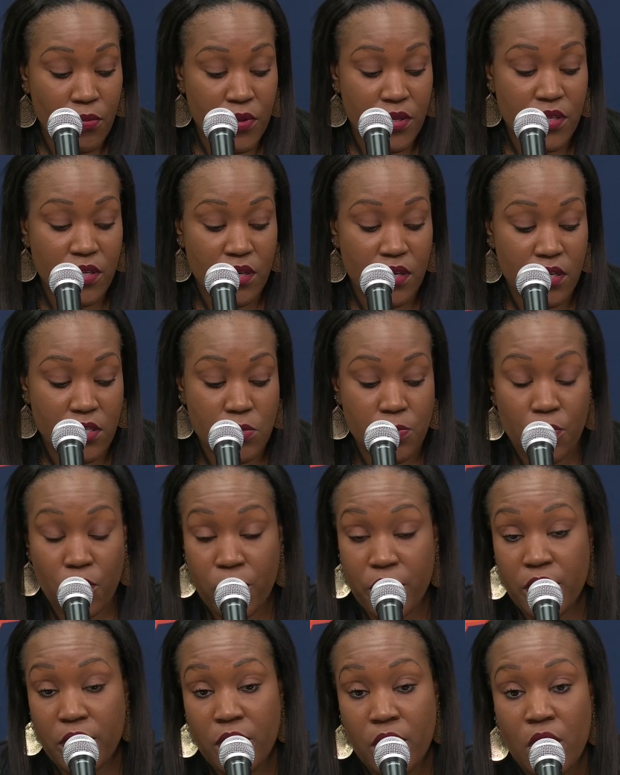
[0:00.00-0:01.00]
we did
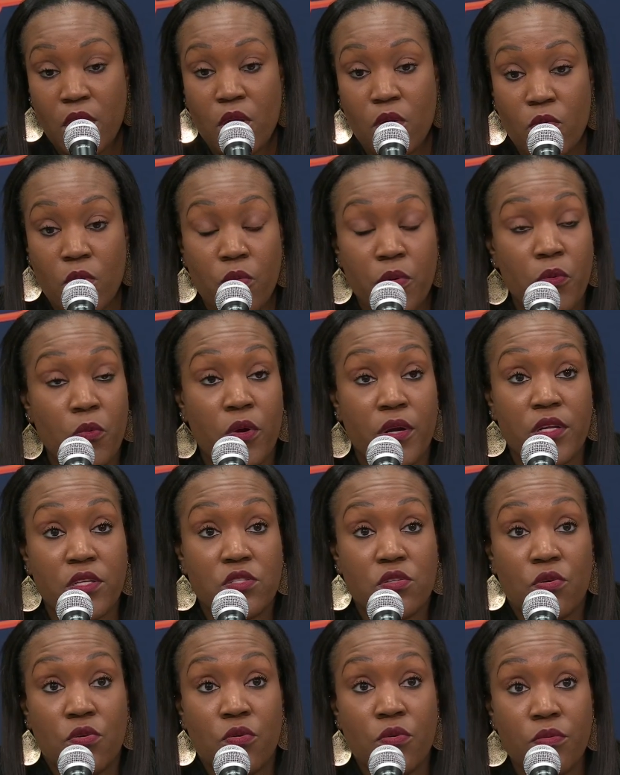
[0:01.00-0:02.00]
exploit what we wanted
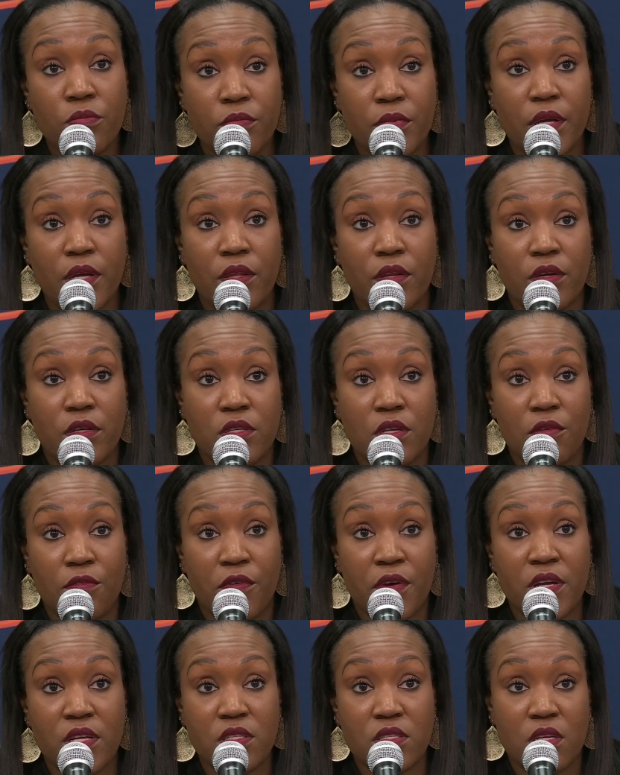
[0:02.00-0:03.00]
to in their
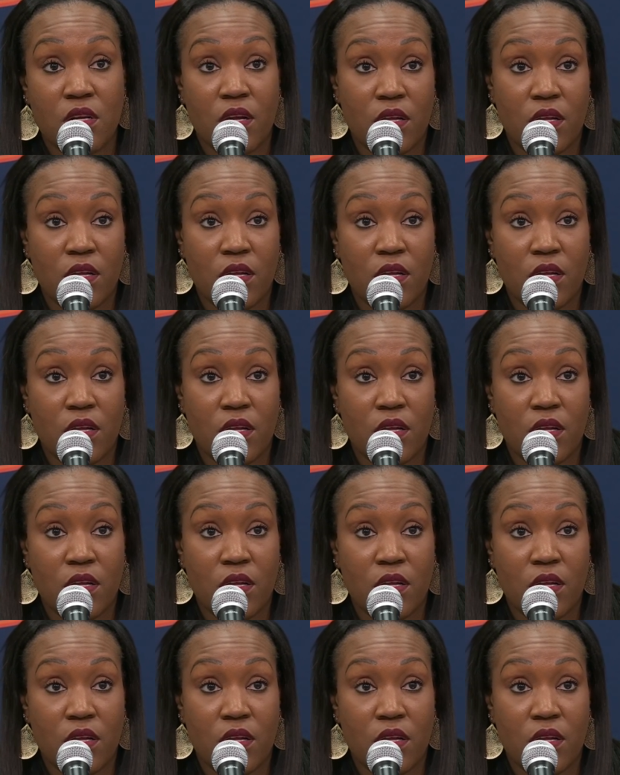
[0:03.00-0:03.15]
defense,